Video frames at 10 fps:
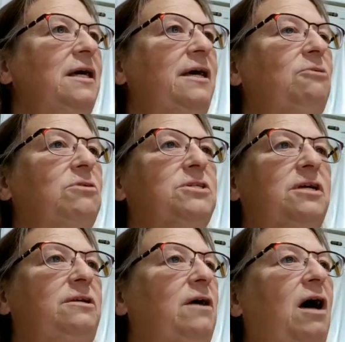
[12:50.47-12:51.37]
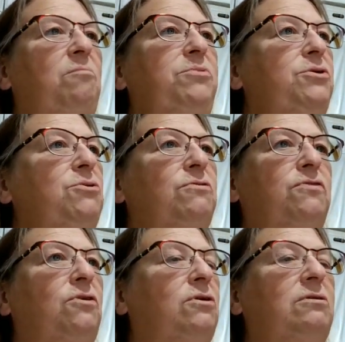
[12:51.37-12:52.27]
It was a
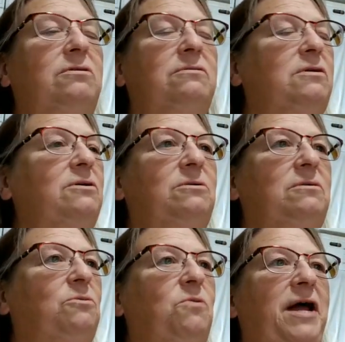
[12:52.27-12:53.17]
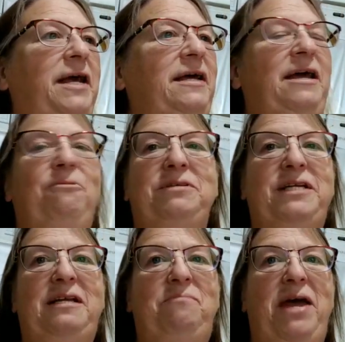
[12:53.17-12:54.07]
beautiful wedding. It was
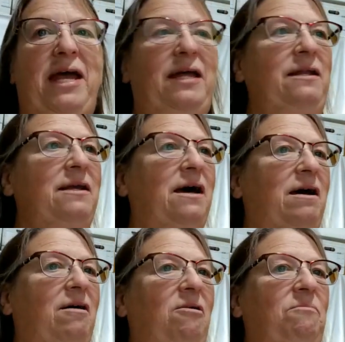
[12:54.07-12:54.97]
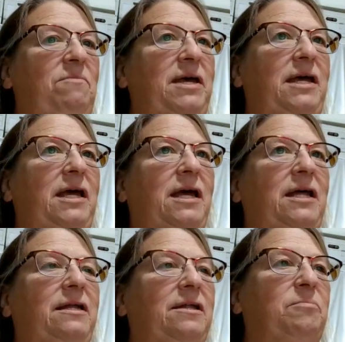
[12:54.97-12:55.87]
in Maine,
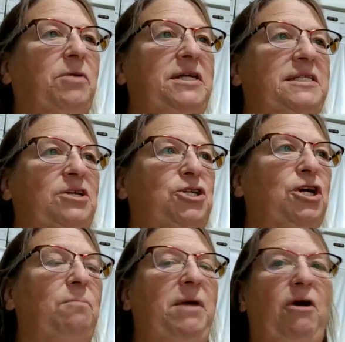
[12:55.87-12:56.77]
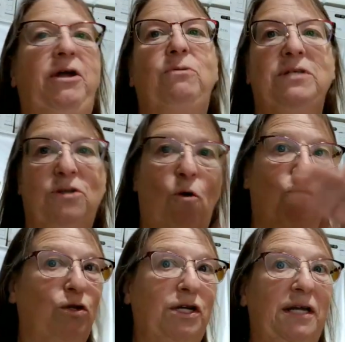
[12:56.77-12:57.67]
and the place that she got married was
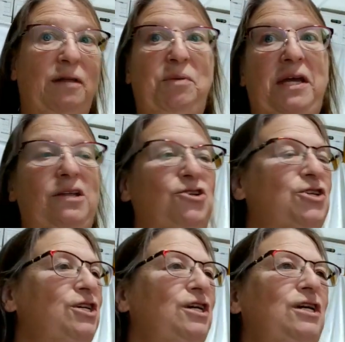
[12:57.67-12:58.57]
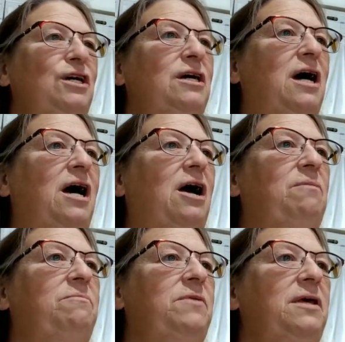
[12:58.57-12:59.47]
overlooking the beach.
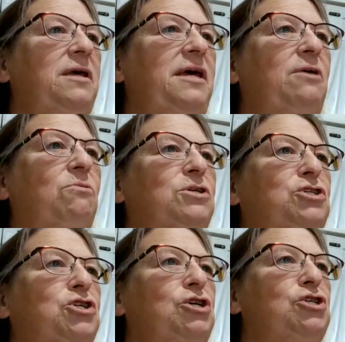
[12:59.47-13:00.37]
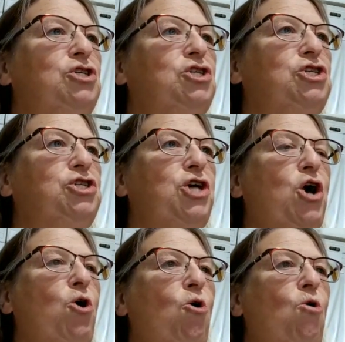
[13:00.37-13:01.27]
It was
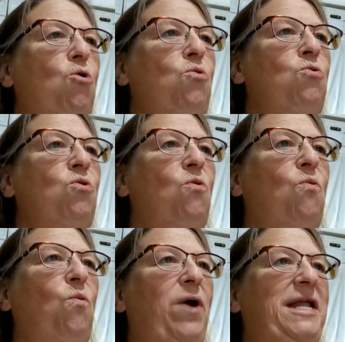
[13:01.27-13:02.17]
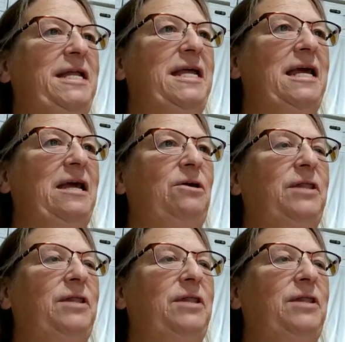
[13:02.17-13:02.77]
so windy.